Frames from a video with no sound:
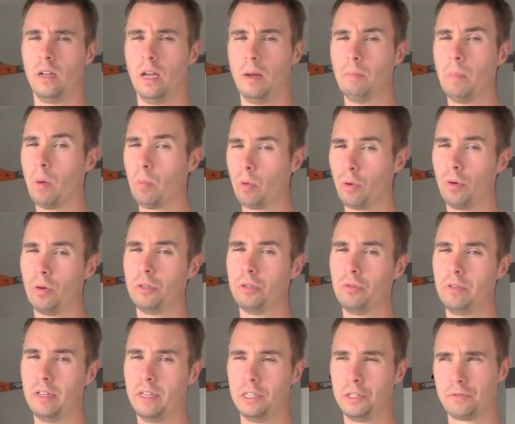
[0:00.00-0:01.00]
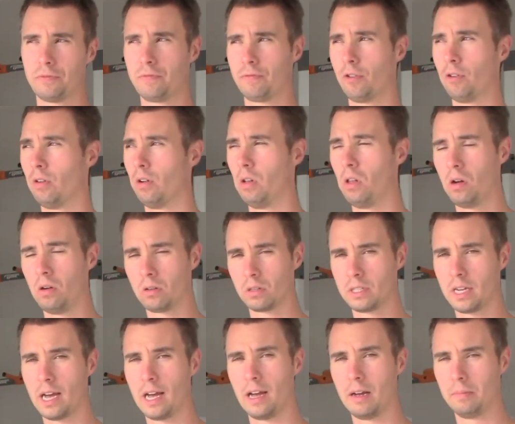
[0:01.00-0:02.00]
But we're going to do these for a long
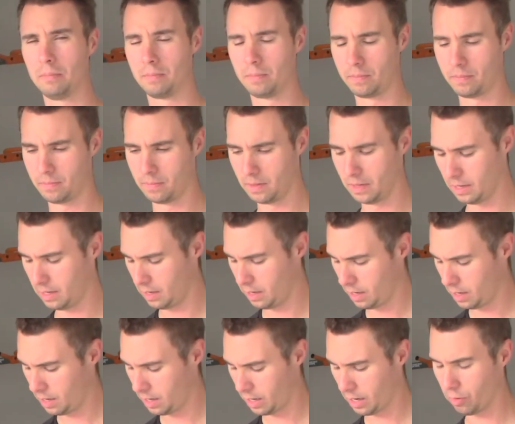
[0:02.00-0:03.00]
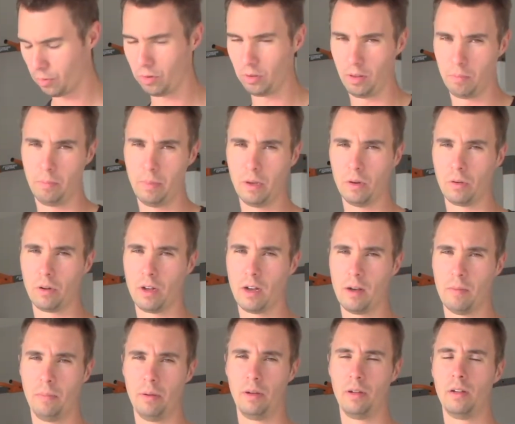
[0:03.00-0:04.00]
time to really build
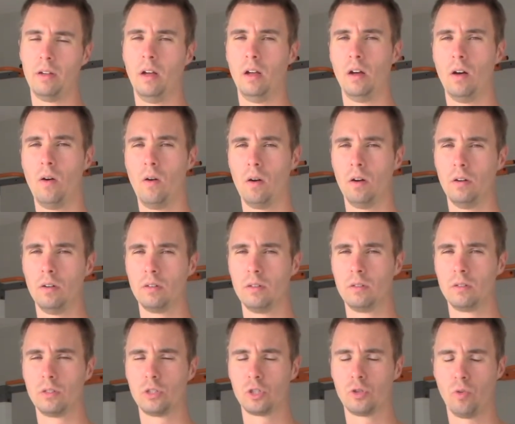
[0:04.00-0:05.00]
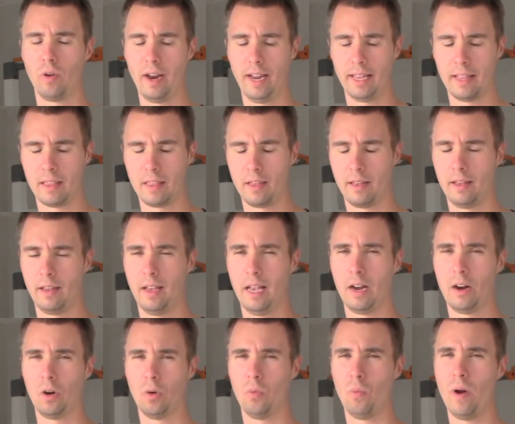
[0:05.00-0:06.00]
up our strength and
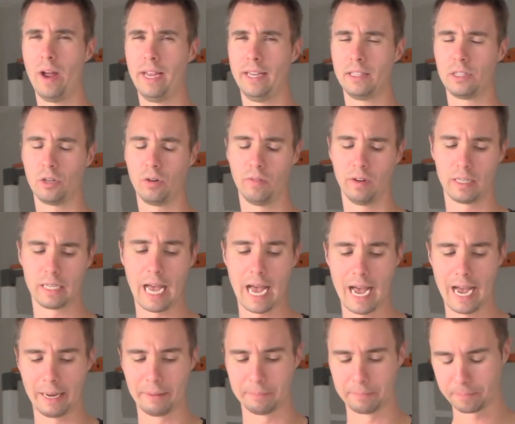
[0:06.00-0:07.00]
our weights over time.